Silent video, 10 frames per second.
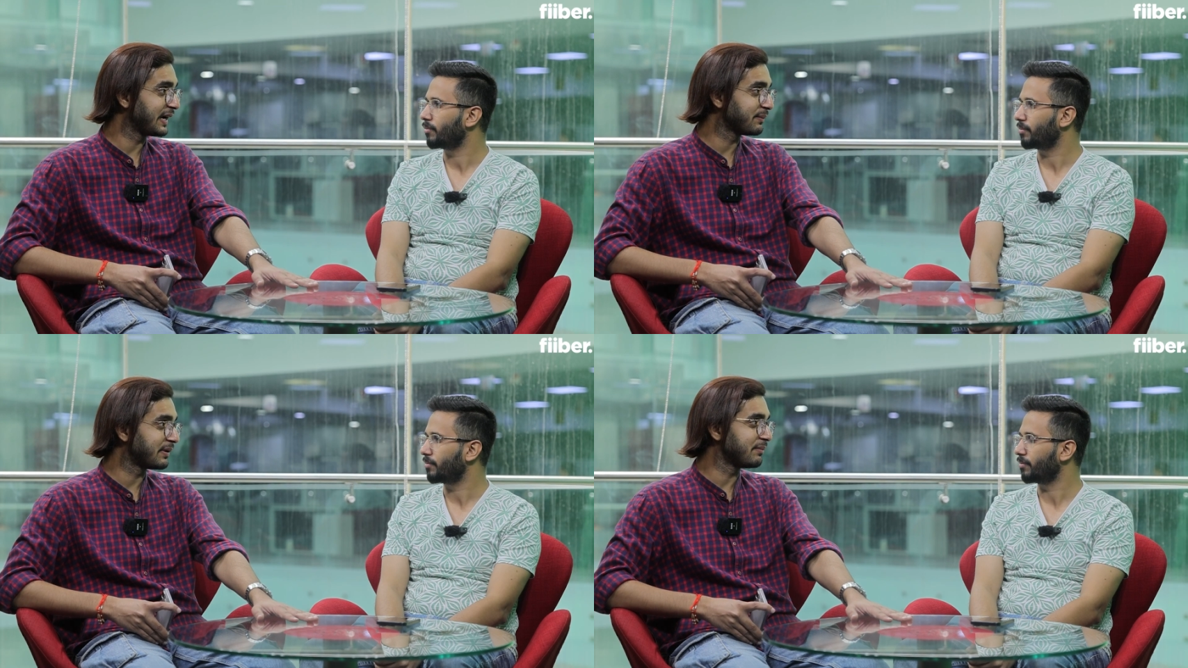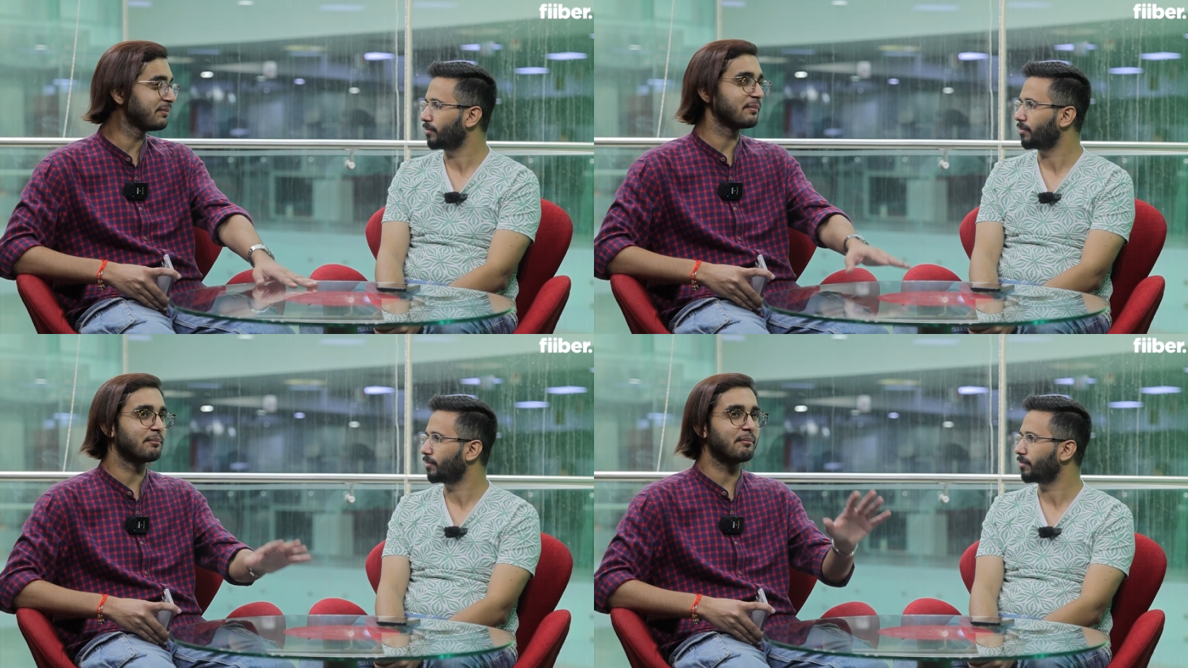Speaker 1: get a bump.
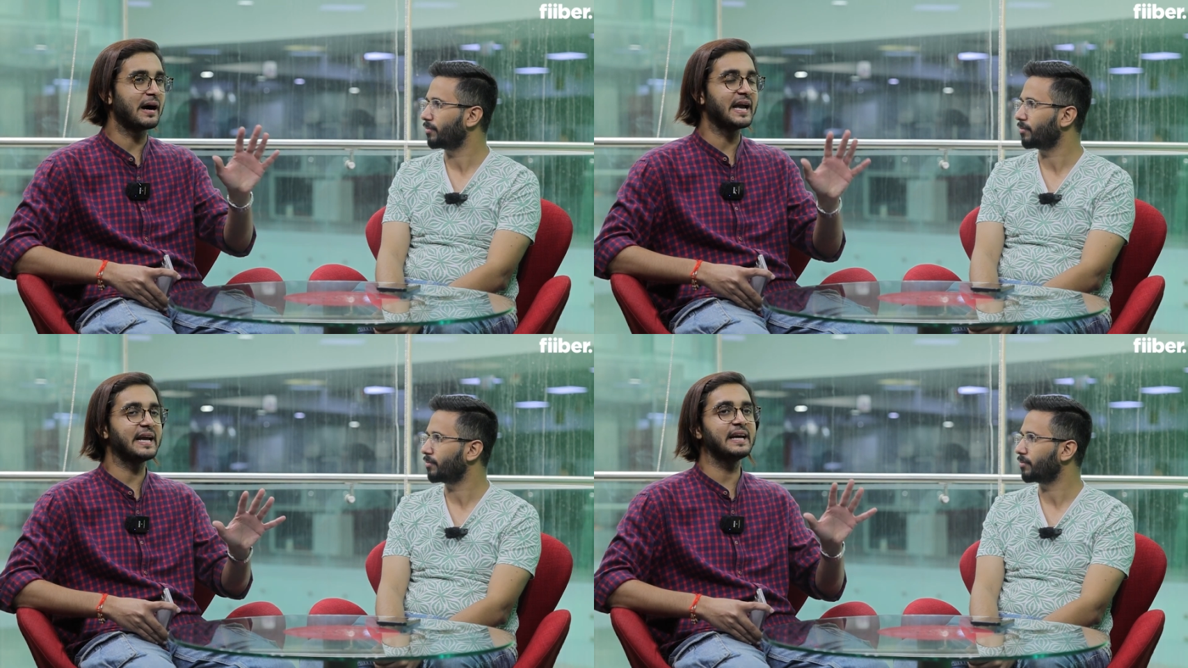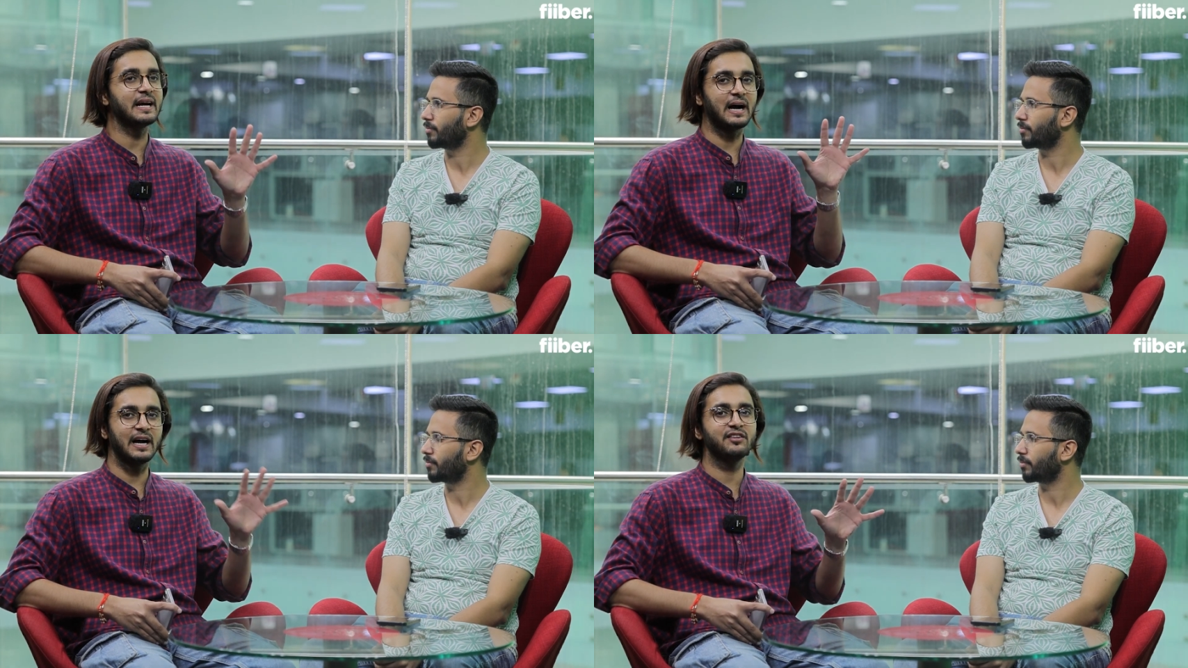My
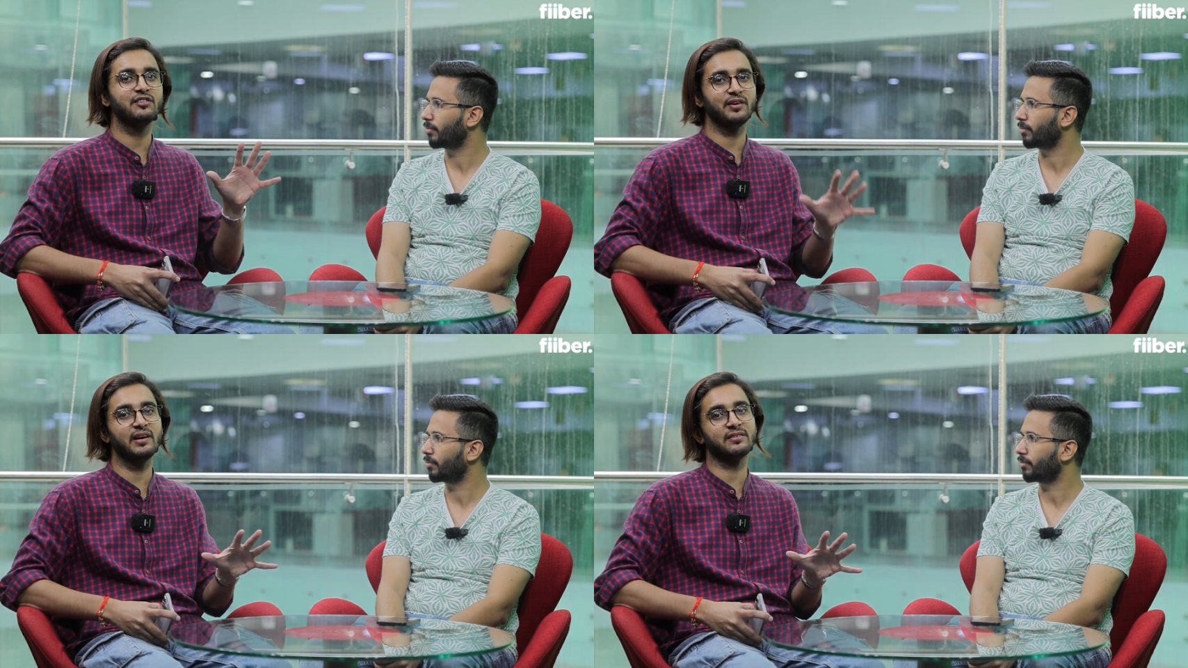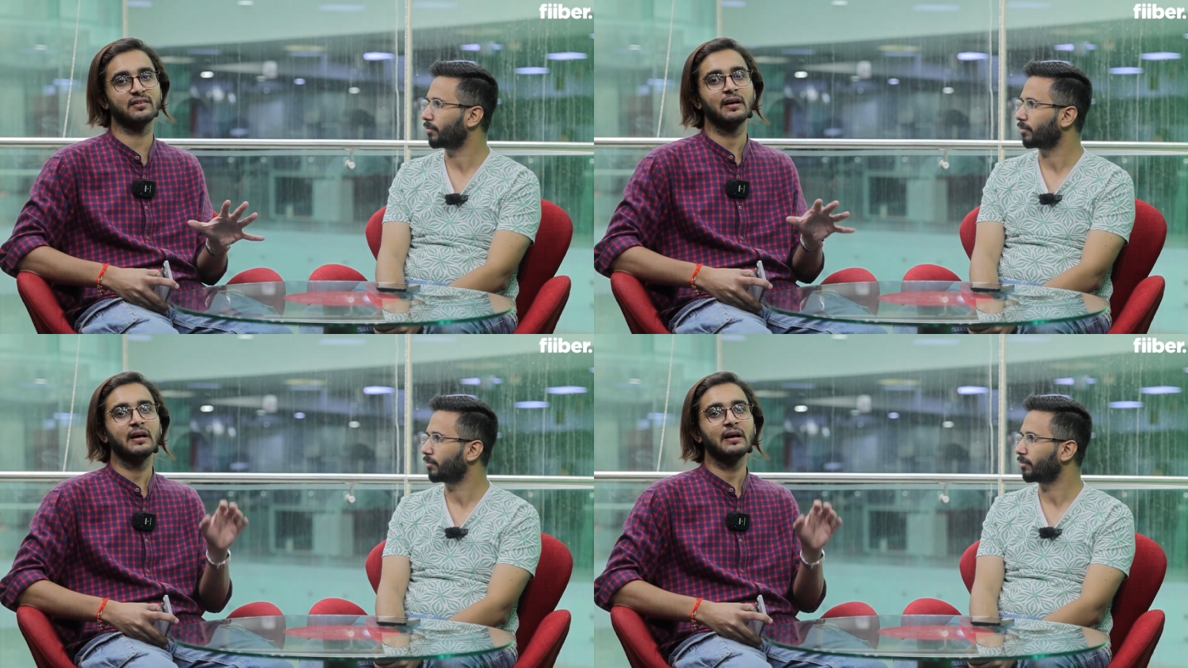hunch is